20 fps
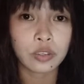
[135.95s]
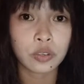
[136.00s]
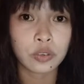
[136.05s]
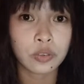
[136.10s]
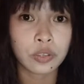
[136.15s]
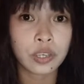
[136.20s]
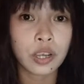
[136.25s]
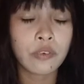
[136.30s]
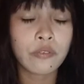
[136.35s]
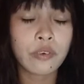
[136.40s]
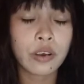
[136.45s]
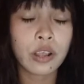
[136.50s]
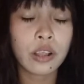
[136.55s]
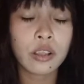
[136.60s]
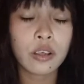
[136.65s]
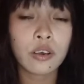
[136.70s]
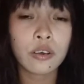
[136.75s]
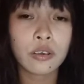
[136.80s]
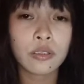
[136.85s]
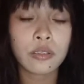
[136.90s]
So
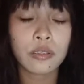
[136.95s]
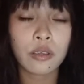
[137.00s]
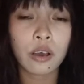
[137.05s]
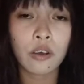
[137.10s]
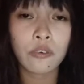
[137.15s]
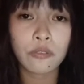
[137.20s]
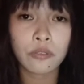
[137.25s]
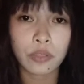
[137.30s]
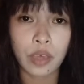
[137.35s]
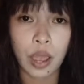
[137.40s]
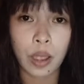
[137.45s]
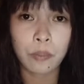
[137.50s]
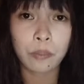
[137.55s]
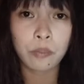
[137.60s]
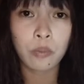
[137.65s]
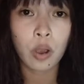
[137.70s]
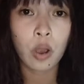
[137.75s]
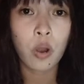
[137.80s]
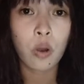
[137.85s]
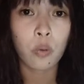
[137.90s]
several of
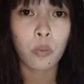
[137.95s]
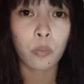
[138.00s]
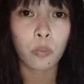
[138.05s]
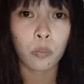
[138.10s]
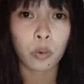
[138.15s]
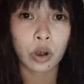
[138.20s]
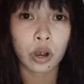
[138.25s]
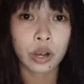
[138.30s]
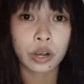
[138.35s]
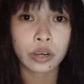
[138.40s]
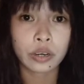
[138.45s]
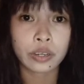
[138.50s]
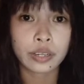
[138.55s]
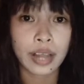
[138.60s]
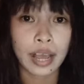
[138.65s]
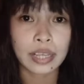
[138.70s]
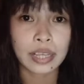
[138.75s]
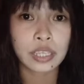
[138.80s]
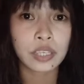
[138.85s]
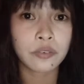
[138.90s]
them were
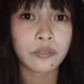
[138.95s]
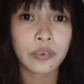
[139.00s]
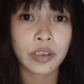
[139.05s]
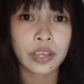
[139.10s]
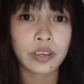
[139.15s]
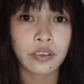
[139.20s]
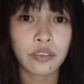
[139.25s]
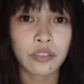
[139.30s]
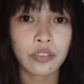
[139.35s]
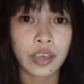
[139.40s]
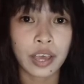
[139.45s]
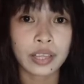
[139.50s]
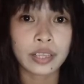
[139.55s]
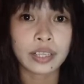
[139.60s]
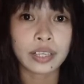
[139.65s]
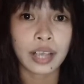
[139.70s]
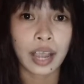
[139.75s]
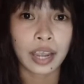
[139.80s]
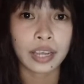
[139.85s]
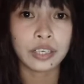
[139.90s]
classified in that
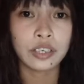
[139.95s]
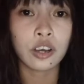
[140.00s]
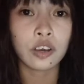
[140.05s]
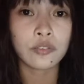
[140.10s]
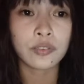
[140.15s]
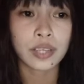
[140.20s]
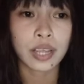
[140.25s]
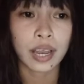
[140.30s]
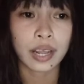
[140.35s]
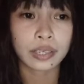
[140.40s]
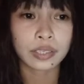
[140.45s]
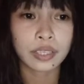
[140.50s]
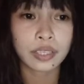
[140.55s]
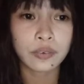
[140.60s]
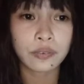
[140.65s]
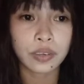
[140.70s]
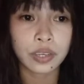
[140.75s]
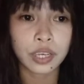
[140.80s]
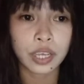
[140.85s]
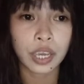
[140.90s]
kind of
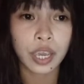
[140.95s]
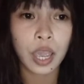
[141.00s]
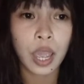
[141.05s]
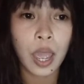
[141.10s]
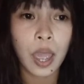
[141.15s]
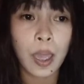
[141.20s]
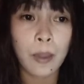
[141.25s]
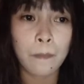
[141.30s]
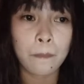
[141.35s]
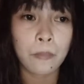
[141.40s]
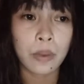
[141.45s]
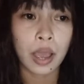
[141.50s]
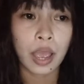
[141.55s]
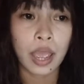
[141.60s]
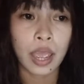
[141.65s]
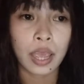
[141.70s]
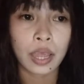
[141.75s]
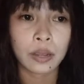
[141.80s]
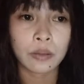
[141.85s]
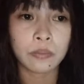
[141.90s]
selectivity,
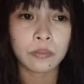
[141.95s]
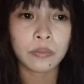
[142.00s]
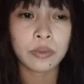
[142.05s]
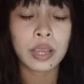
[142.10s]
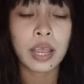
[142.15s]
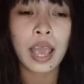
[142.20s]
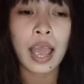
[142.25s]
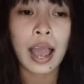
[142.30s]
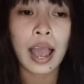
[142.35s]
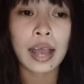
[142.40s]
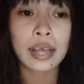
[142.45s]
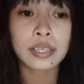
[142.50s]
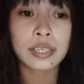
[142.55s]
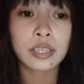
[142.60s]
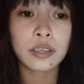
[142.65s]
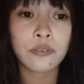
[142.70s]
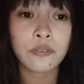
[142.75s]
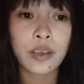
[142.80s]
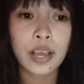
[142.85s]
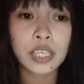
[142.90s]
and as
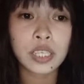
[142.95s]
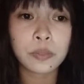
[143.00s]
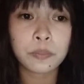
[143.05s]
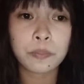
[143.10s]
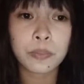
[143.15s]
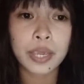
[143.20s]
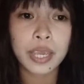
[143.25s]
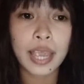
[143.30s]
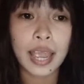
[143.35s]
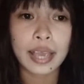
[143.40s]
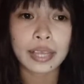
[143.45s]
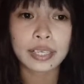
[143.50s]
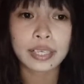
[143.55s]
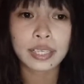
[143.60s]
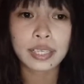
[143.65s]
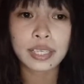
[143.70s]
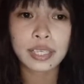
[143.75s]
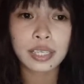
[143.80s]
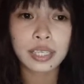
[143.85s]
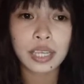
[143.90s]
the VASP and the
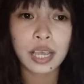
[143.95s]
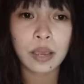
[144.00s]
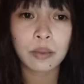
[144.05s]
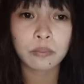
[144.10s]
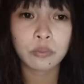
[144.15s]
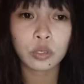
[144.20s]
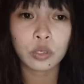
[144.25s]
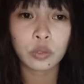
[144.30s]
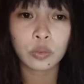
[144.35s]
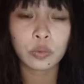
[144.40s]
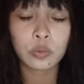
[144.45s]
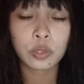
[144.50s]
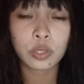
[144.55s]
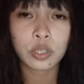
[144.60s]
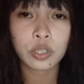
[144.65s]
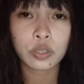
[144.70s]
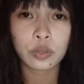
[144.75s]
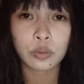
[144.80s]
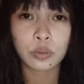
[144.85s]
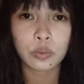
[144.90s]
system
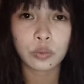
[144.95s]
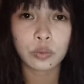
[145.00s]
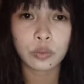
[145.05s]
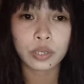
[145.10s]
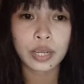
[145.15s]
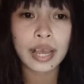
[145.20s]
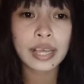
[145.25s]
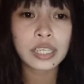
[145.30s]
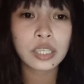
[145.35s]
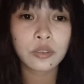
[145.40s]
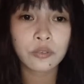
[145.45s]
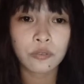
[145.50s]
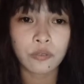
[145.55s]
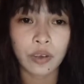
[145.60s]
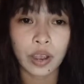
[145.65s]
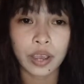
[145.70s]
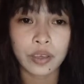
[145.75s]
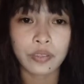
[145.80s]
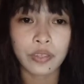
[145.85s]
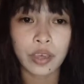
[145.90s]
choose to
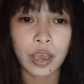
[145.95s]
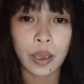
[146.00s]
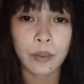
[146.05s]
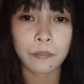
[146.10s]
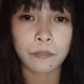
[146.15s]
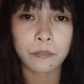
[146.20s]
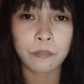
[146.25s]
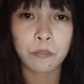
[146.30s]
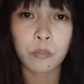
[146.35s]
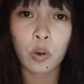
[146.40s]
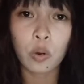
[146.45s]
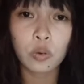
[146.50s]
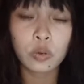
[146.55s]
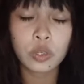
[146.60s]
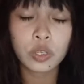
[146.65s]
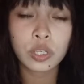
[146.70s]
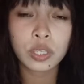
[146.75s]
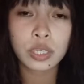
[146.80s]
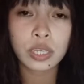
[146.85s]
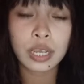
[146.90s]
classify them
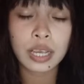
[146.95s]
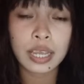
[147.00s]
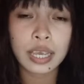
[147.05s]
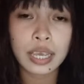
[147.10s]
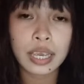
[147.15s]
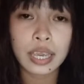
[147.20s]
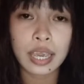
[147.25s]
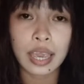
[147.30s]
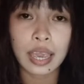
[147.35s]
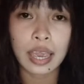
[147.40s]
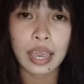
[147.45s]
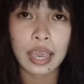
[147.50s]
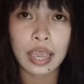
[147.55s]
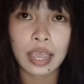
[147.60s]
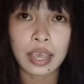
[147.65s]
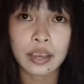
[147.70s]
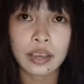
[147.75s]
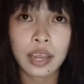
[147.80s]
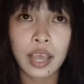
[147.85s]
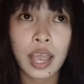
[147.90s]
mostly
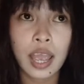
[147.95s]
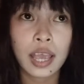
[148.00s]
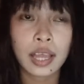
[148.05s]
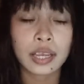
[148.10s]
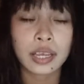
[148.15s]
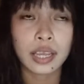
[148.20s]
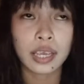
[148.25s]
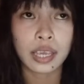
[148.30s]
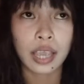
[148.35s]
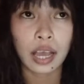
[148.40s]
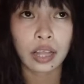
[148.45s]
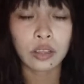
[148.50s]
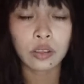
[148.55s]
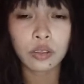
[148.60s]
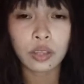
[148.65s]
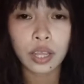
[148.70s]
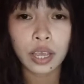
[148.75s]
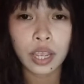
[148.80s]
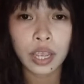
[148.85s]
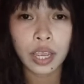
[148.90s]
in the
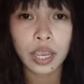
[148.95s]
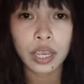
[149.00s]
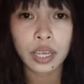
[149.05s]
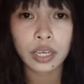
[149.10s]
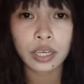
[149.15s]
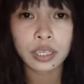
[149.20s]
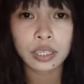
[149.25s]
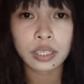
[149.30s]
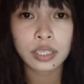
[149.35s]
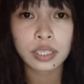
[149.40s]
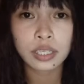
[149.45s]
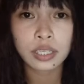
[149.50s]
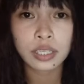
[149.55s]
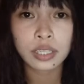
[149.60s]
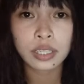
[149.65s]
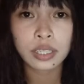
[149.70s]
yellow lanes,